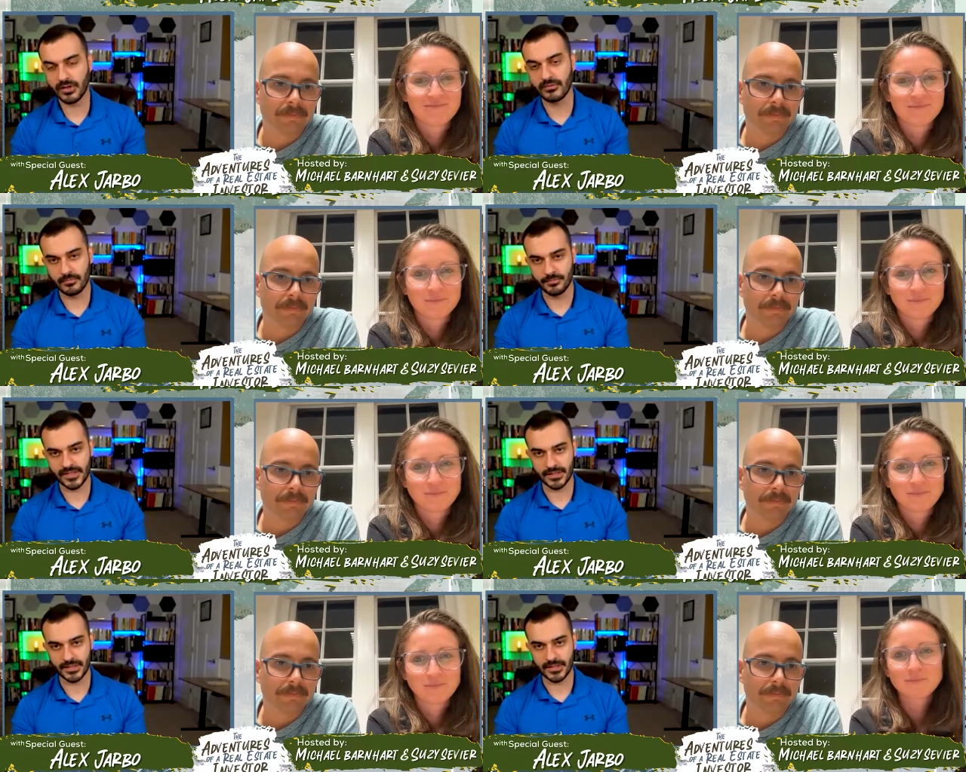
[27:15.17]
Speaker 1: of a
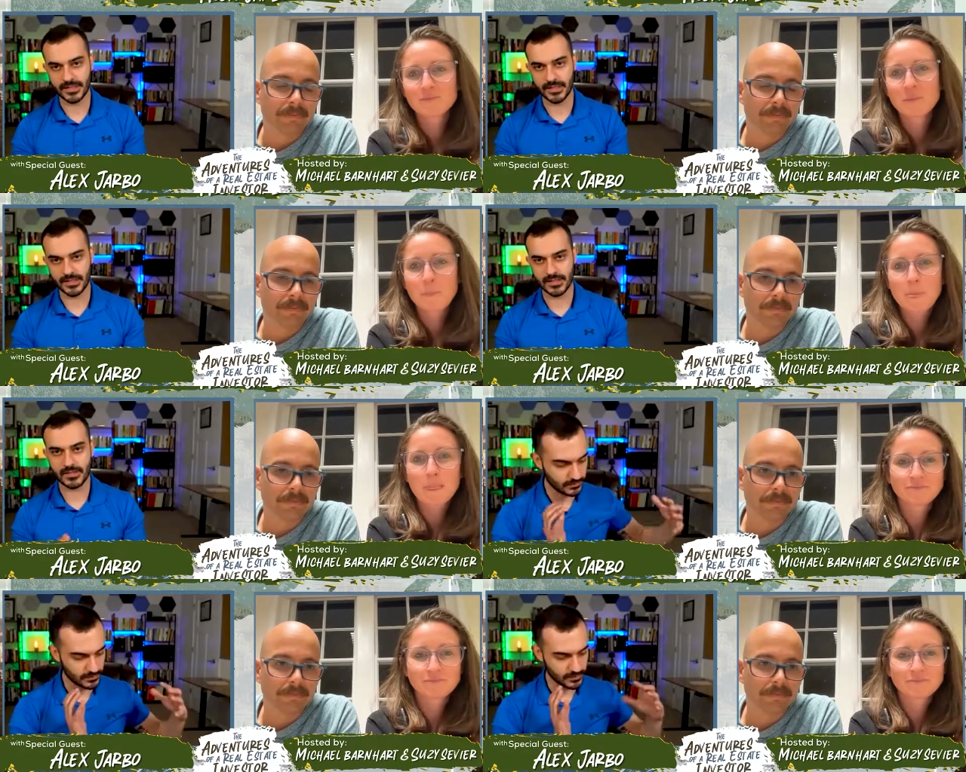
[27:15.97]
business is
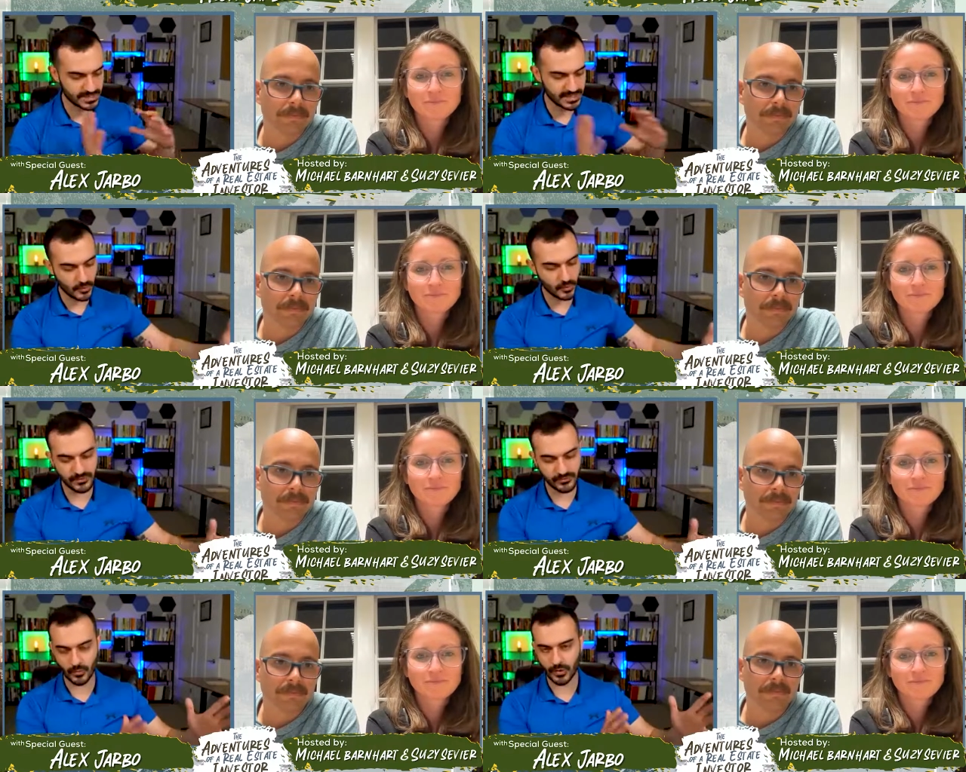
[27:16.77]
so you step
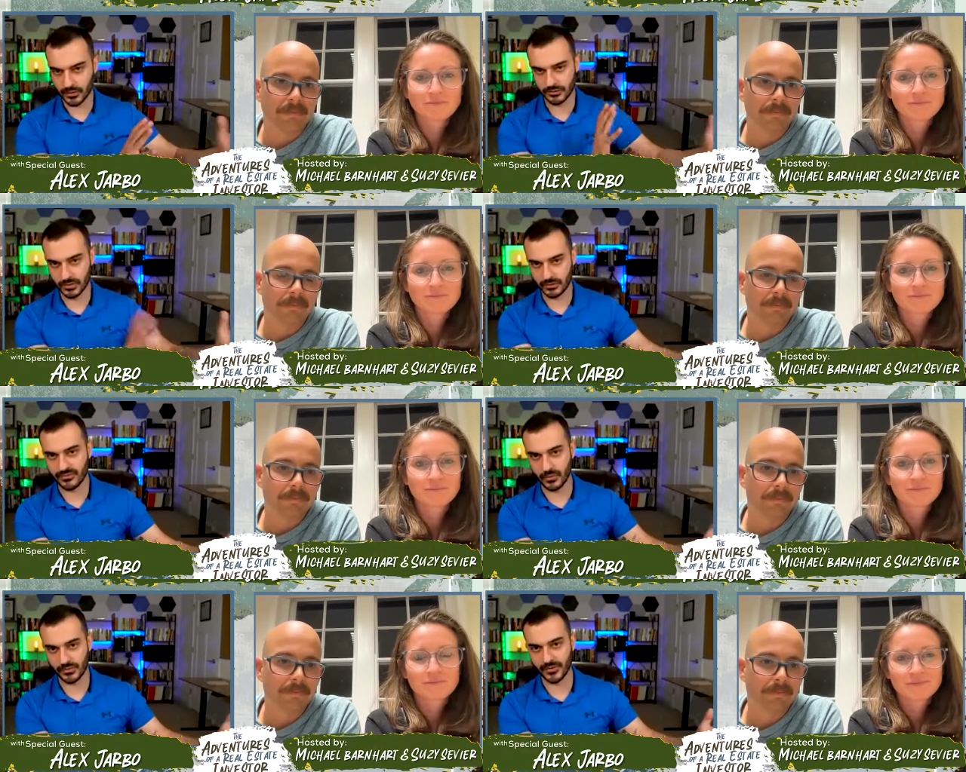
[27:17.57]
away from what you do
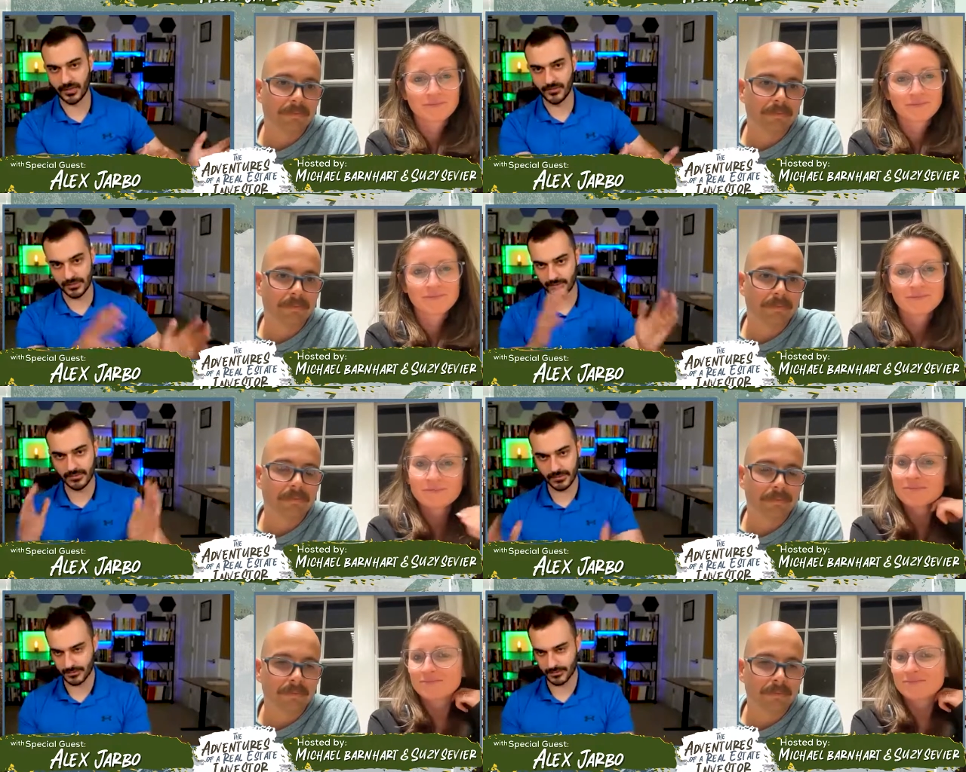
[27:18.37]
full time to